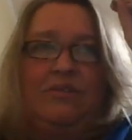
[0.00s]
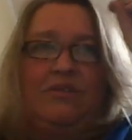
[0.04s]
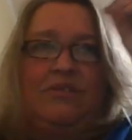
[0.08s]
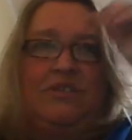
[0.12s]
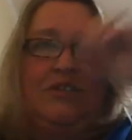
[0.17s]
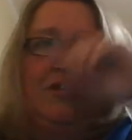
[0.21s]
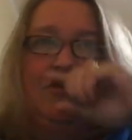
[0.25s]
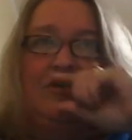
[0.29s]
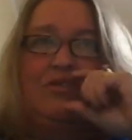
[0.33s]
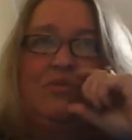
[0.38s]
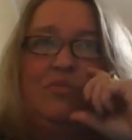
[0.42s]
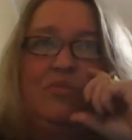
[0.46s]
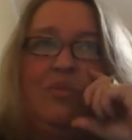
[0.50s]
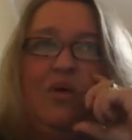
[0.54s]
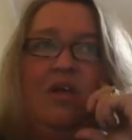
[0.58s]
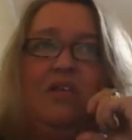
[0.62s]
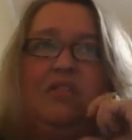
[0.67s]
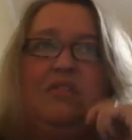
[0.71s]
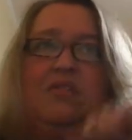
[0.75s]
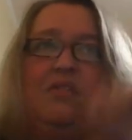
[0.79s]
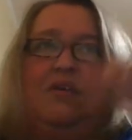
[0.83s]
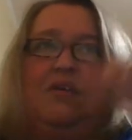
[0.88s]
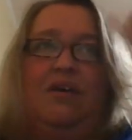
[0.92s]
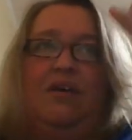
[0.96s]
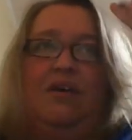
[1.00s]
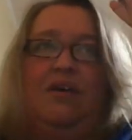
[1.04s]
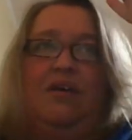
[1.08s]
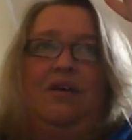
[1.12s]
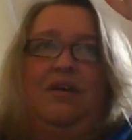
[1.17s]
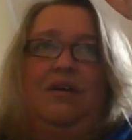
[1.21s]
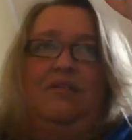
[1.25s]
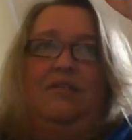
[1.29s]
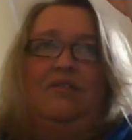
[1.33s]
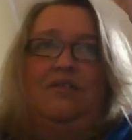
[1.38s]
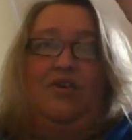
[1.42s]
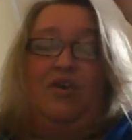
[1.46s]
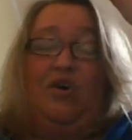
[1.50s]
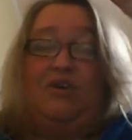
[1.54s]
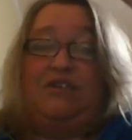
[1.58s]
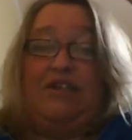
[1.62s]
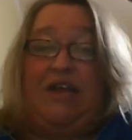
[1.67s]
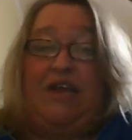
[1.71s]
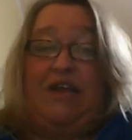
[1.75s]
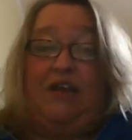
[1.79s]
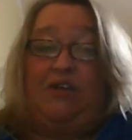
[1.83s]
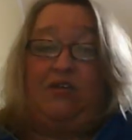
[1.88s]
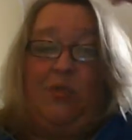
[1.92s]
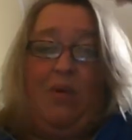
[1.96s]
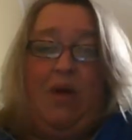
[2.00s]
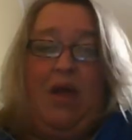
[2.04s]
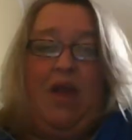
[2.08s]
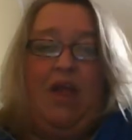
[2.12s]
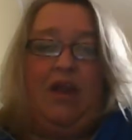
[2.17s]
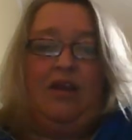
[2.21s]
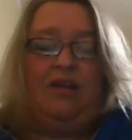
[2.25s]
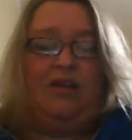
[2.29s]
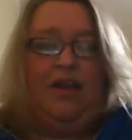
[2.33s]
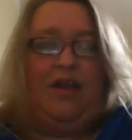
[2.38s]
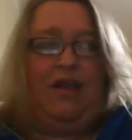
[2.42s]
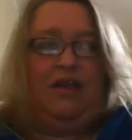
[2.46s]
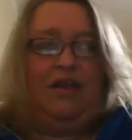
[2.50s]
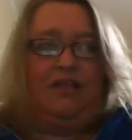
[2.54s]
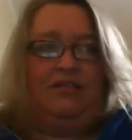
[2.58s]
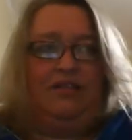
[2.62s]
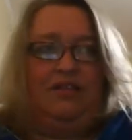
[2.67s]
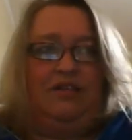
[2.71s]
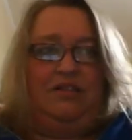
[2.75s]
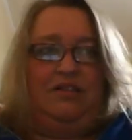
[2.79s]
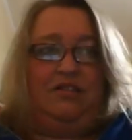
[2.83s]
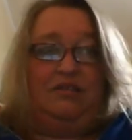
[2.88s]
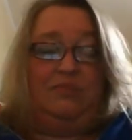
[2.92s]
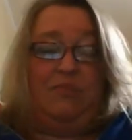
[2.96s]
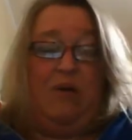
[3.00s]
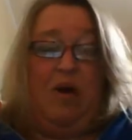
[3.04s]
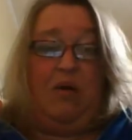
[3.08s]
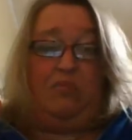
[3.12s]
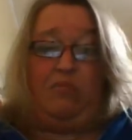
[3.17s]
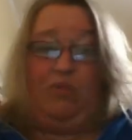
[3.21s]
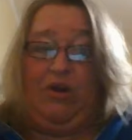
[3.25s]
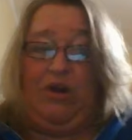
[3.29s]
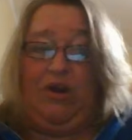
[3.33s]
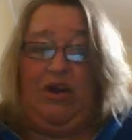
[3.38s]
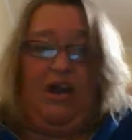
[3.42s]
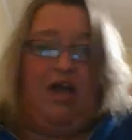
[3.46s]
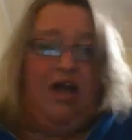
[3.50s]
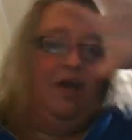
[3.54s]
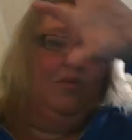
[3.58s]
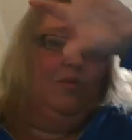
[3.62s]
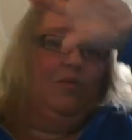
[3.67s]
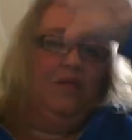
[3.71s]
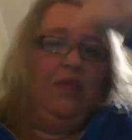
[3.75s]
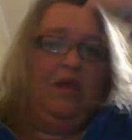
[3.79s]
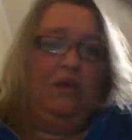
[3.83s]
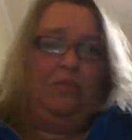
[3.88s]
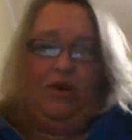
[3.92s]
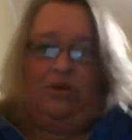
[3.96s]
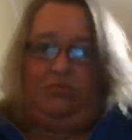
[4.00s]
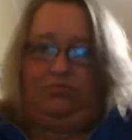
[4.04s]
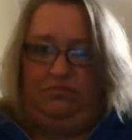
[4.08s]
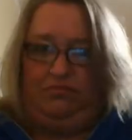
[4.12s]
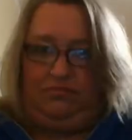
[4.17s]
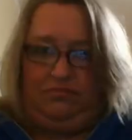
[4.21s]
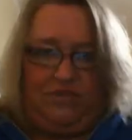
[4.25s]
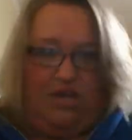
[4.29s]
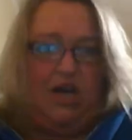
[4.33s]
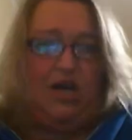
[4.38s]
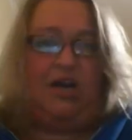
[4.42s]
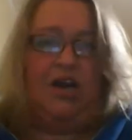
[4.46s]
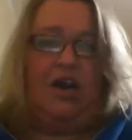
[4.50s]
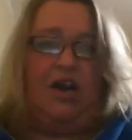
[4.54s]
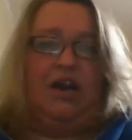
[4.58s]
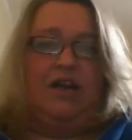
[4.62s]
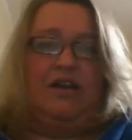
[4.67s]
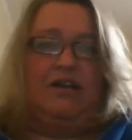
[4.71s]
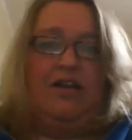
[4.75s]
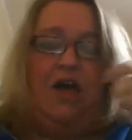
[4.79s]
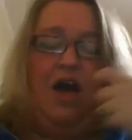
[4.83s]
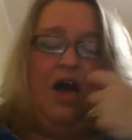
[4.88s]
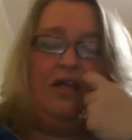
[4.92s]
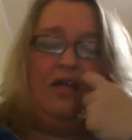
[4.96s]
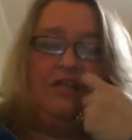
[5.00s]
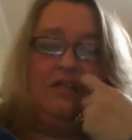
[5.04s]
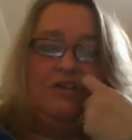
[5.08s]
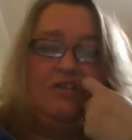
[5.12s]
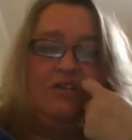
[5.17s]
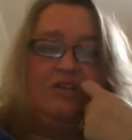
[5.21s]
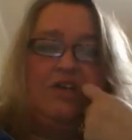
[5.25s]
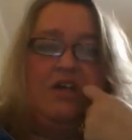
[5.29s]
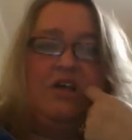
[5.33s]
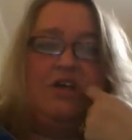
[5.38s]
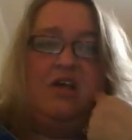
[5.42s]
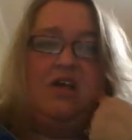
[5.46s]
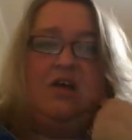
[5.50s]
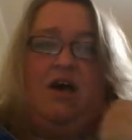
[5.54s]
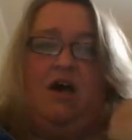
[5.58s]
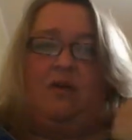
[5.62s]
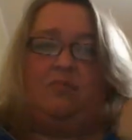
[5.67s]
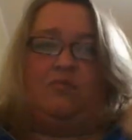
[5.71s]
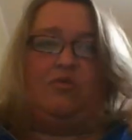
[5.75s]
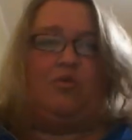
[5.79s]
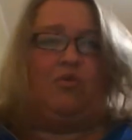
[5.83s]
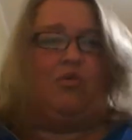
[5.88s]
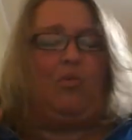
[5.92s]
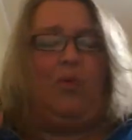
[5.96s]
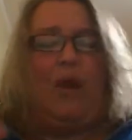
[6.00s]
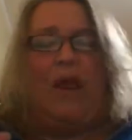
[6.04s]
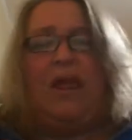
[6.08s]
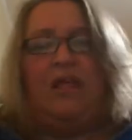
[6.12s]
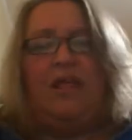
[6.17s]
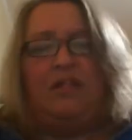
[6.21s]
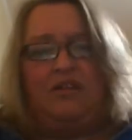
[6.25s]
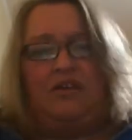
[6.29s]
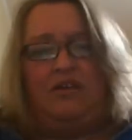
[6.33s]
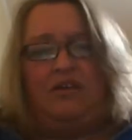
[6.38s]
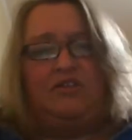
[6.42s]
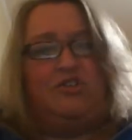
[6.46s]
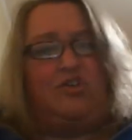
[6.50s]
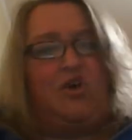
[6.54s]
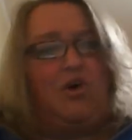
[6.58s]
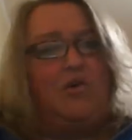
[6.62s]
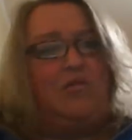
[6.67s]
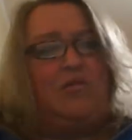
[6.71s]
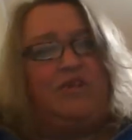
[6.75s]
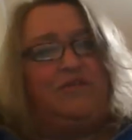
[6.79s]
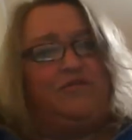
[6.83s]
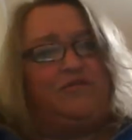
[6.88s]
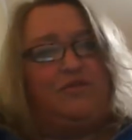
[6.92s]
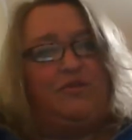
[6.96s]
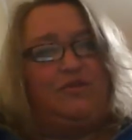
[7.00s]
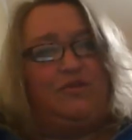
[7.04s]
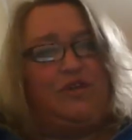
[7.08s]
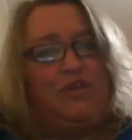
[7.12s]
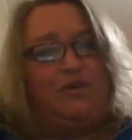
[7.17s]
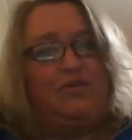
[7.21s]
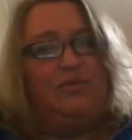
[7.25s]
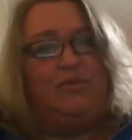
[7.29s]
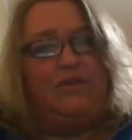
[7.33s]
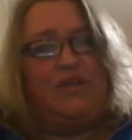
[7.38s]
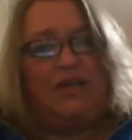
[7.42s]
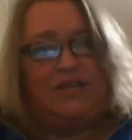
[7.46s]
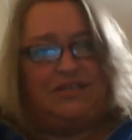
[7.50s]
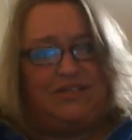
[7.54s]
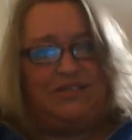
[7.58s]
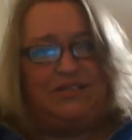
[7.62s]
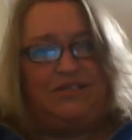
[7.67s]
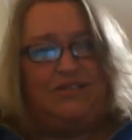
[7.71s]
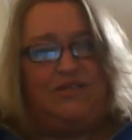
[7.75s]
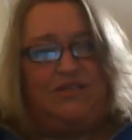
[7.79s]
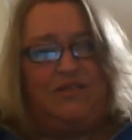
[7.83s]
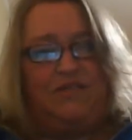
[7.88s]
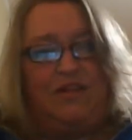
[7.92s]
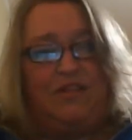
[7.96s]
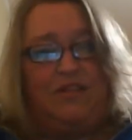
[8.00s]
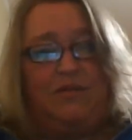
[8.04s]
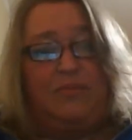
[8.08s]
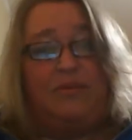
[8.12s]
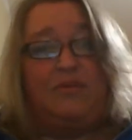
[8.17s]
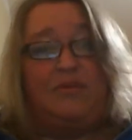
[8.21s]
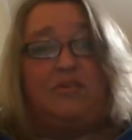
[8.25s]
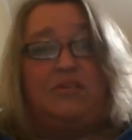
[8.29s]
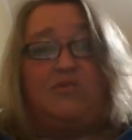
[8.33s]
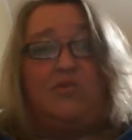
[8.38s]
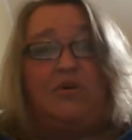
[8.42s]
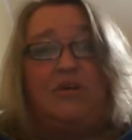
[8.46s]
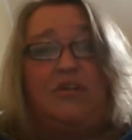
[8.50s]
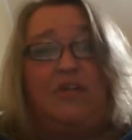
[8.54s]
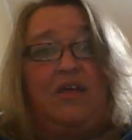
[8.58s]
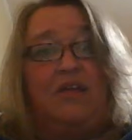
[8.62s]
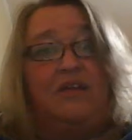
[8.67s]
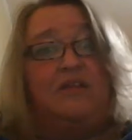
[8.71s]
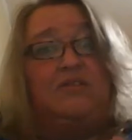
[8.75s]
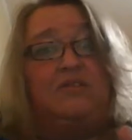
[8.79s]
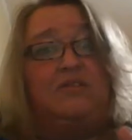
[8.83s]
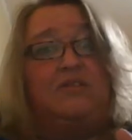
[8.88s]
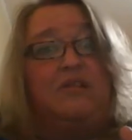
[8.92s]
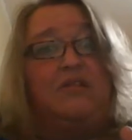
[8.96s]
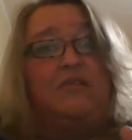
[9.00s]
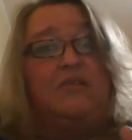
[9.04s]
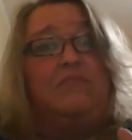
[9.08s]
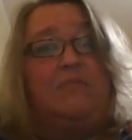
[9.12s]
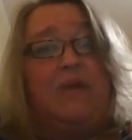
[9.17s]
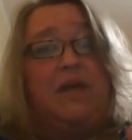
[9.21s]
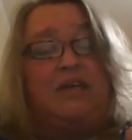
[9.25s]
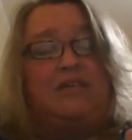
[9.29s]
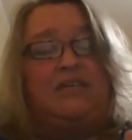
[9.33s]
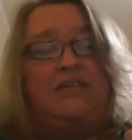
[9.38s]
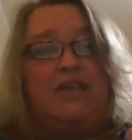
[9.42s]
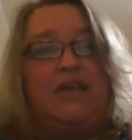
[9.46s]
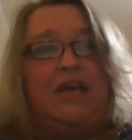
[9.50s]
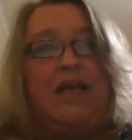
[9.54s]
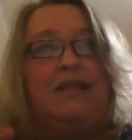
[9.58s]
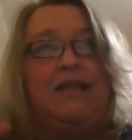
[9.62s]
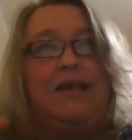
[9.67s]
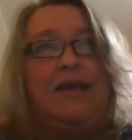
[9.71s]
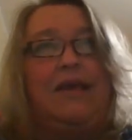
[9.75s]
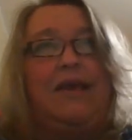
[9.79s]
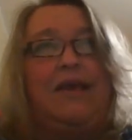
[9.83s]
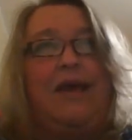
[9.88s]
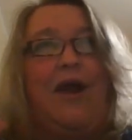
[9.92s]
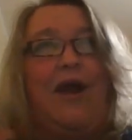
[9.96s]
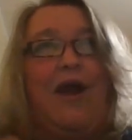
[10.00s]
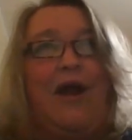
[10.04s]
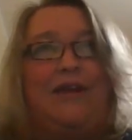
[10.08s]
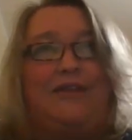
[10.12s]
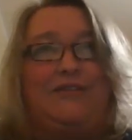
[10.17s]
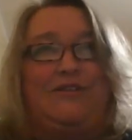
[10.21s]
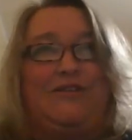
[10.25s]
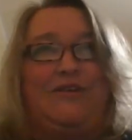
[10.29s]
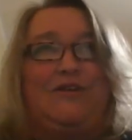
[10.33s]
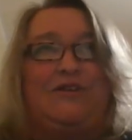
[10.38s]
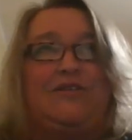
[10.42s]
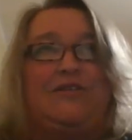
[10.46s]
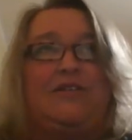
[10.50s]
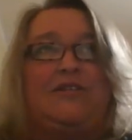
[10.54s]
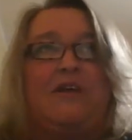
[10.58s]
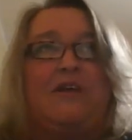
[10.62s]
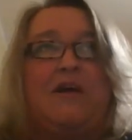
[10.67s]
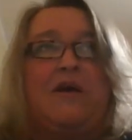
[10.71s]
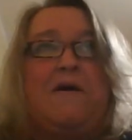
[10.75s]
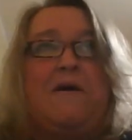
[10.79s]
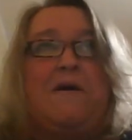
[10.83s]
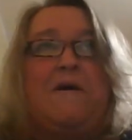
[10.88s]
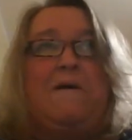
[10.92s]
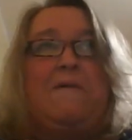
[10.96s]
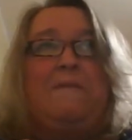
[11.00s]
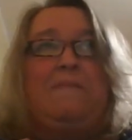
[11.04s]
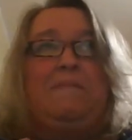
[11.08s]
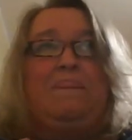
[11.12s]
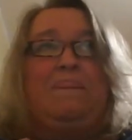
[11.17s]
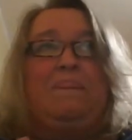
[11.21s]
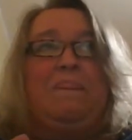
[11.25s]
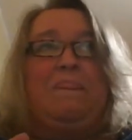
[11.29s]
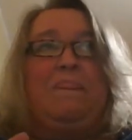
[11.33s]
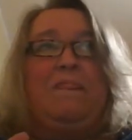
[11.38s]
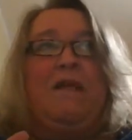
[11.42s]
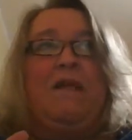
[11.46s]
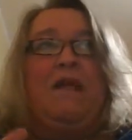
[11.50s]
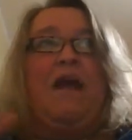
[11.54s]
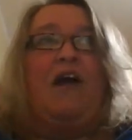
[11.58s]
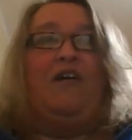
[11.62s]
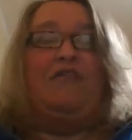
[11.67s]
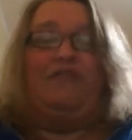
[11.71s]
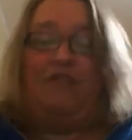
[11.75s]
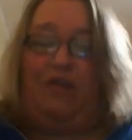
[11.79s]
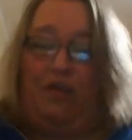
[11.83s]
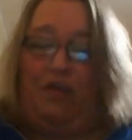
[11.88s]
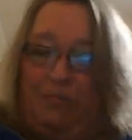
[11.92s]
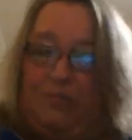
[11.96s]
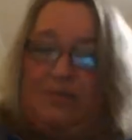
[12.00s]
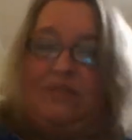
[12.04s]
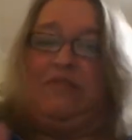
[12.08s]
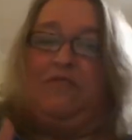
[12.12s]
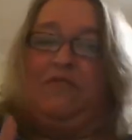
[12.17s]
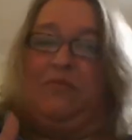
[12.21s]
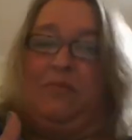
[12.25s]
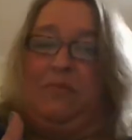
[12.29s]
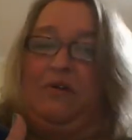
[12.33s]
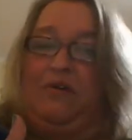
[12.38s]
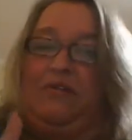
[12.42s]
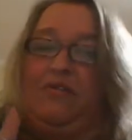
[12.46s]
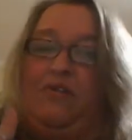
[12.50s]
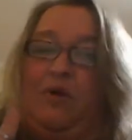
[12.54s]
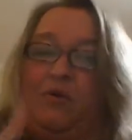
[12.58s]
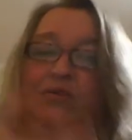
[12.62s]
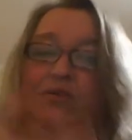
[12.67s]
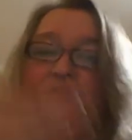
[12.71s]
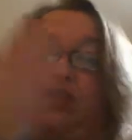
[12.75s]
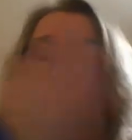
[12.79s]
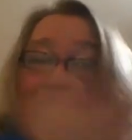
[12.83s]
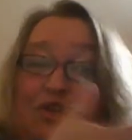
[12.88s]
Deals with the girl's Aunt Gwen and Lily's mom Rena when they were younger and in college. Great little, don't let it fool you. Yes, it's a novella, but the storyline is still amazing. And the characters are very believable. Those